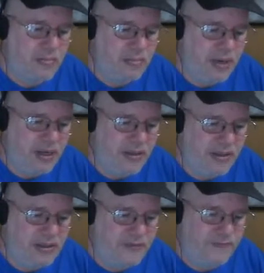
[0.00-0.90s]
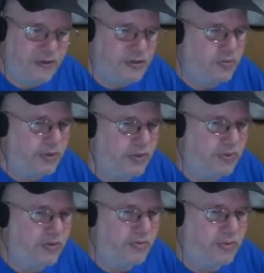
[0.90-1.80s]
But this first week,
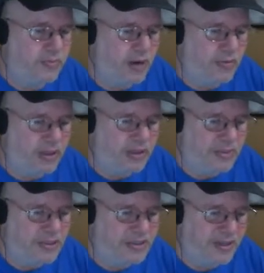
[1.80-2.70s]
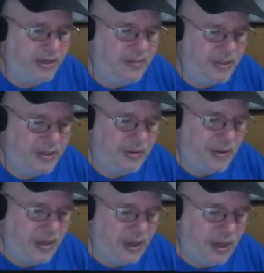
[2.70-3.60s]
we're probably going to be slammed.
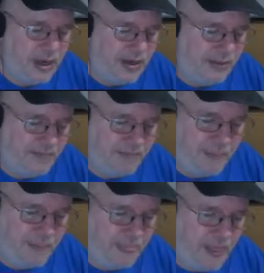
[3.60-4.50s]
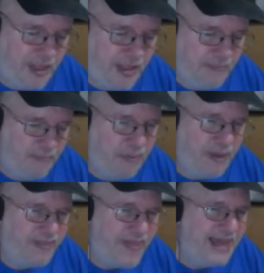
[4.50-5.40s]

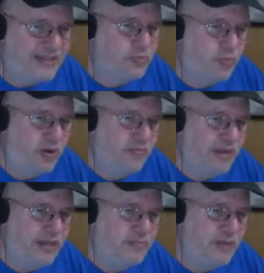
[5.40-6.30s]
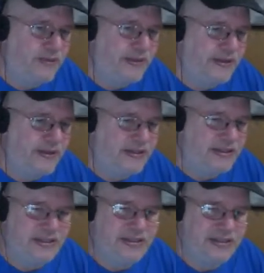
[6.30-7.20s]
But that's what makes me think that
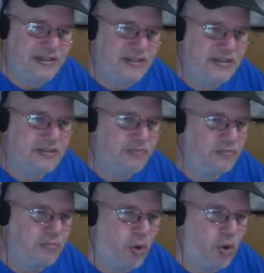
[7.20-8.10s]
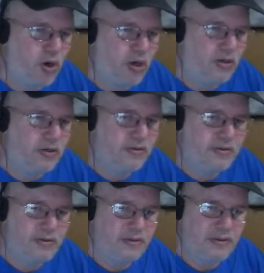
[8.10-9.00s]
this is more
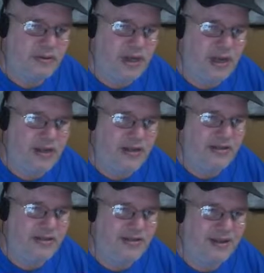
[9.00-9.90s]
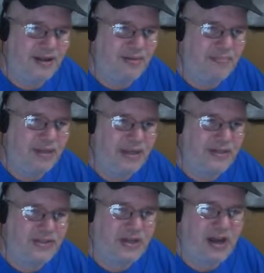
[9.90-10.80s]

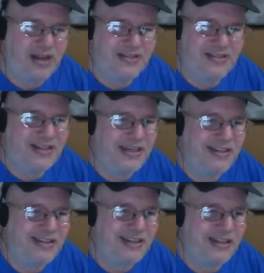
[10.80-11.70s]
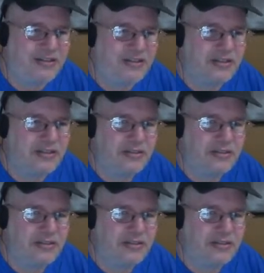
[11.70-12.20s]
BS cause than anything else.